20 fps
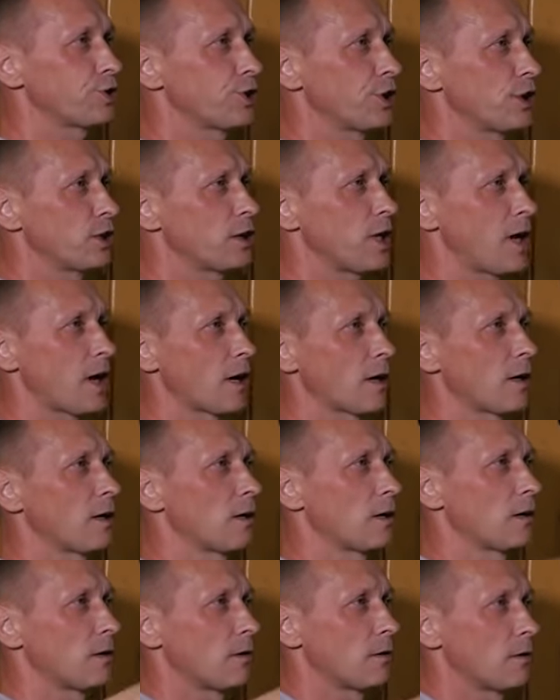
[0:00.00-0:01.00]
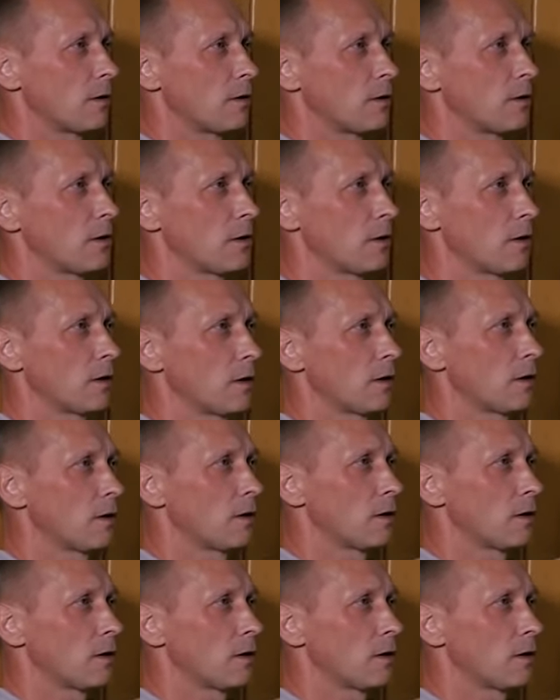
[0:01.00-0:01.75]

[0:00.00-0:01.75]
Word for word: possible like this,